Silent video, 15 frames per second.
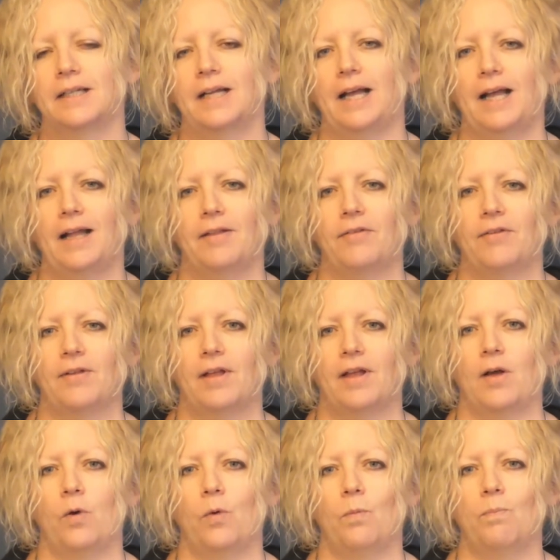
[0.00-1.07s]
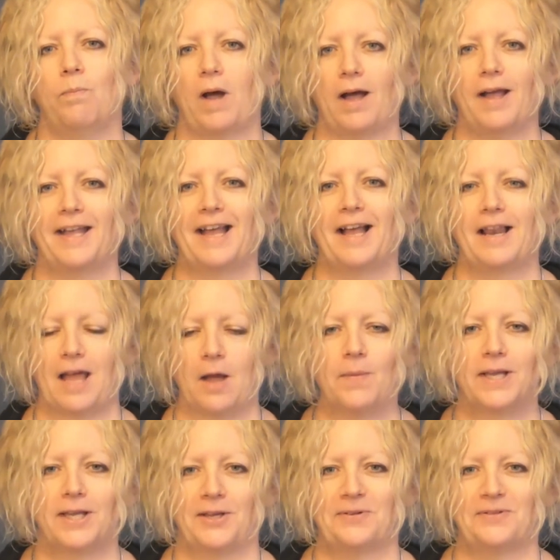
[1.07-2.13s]
And by
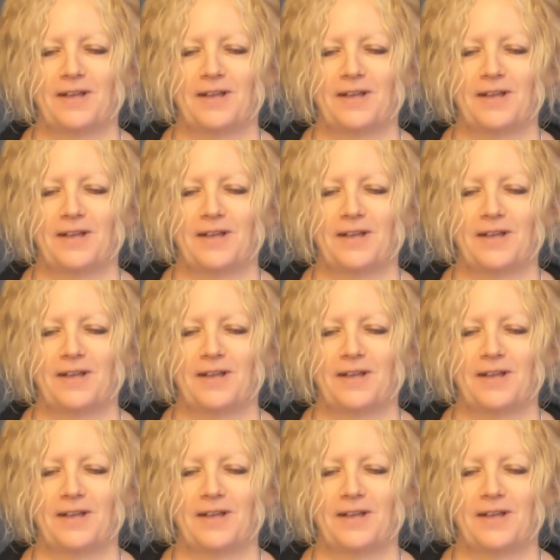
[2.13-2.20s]
allowing you